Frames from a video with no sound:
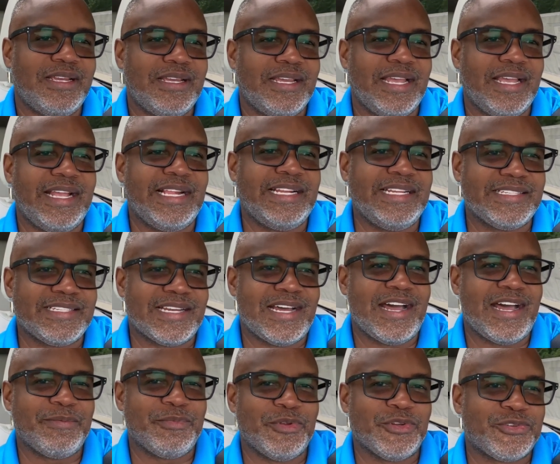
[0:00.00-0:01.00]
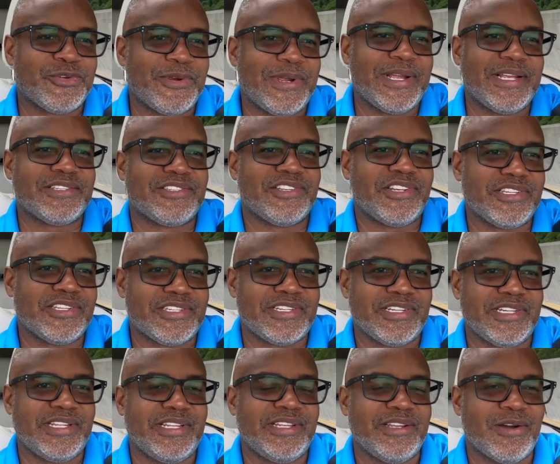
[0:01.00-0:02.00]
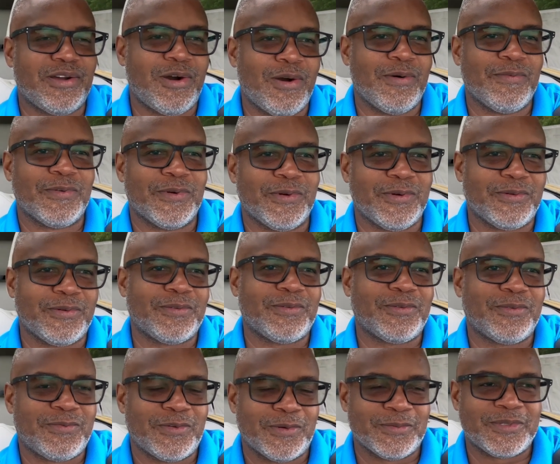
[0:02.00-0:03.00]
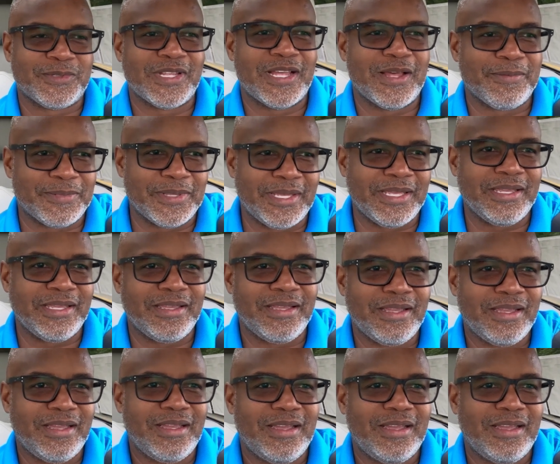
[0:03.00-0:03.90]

And anytime you're transitioning over from something,